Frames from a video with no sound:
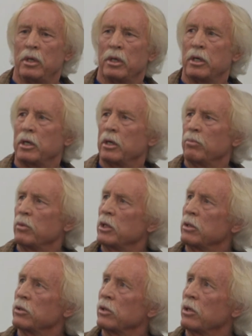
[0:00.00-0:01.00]

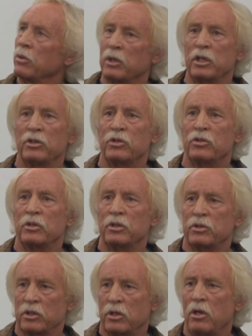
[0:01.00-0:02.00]
So it's
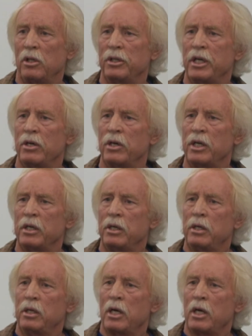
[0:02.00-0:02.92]
the culinary,